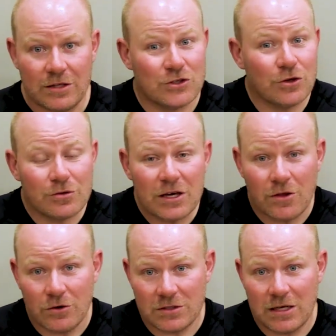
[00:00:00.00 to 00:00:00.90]
And certainly
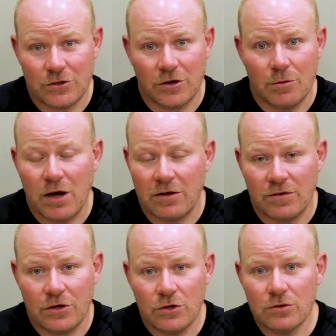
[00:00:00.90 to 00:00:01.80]
those things are going to
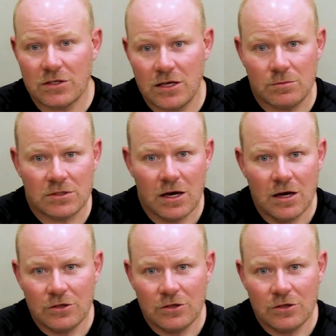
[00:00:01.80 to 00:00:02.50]
benefit youth teams